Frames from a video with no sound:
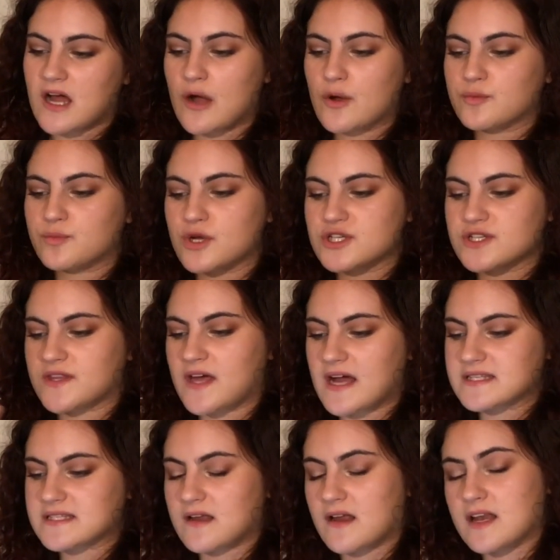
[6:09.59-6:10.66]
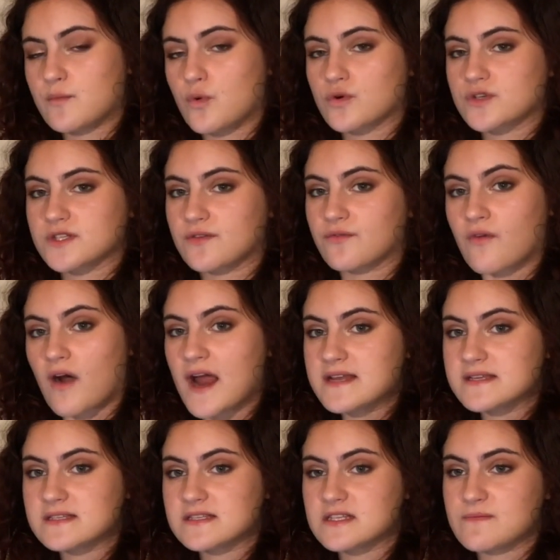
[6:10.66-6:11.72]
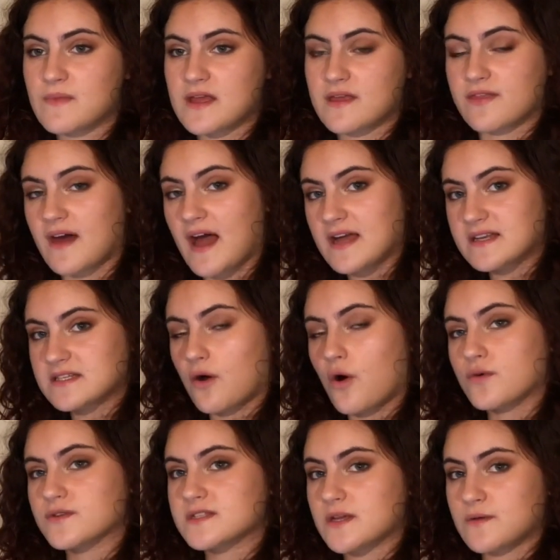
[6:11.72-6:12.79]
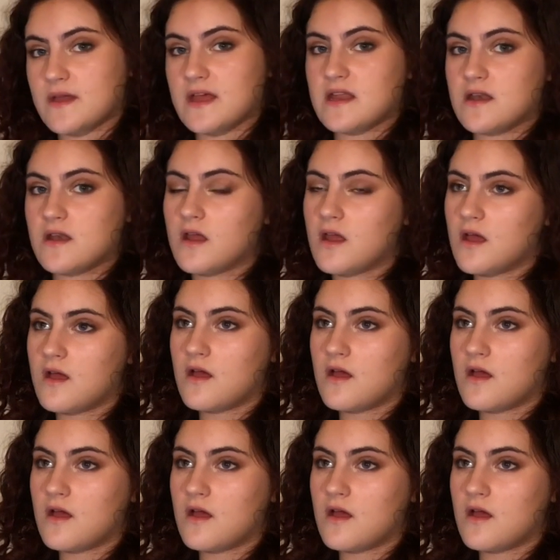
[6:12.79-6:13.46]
I would push that slightly more to the right to make that also in